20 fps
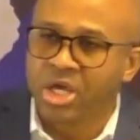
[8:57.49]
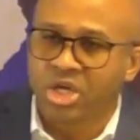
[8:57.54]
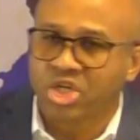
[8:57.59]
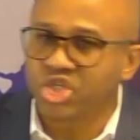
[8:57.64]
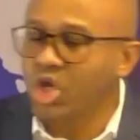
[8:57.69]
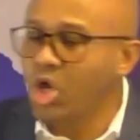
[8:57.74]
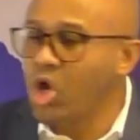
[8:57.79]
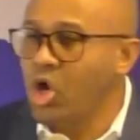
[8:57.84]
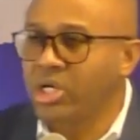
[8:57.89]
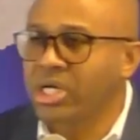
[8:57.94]

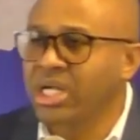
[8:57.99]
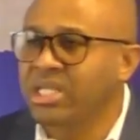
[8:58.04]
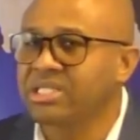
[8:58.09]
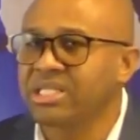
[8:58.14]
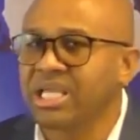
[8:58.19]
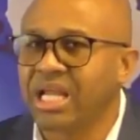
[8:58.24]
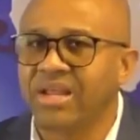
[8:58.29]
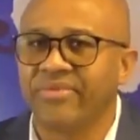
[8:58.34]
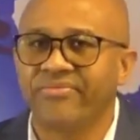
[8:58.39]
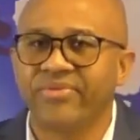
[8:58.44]
shown on
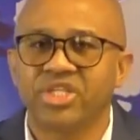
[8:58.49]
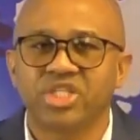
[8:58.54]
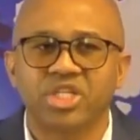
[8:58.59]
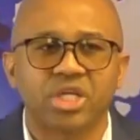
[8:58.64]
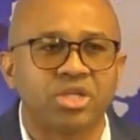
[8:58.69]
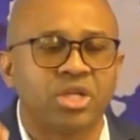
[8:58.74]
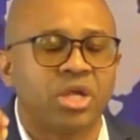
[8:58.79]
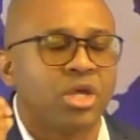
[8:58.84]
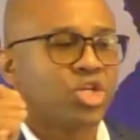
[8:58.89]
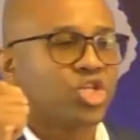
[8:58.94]

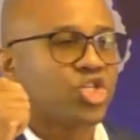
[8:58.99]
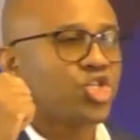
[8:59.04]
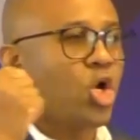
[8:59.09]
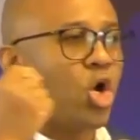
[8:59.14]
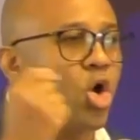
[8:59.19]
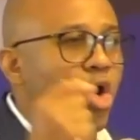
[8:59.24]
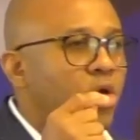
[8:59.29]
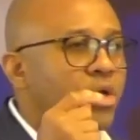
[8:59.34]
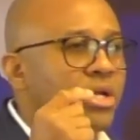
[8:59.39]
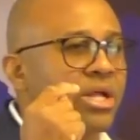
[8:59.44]
television,
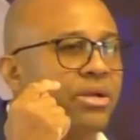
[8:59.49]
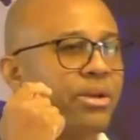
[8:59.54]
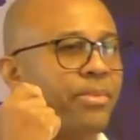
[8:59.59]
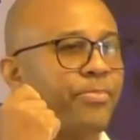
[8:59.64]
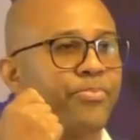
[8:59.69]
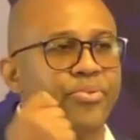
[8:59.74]
shown in the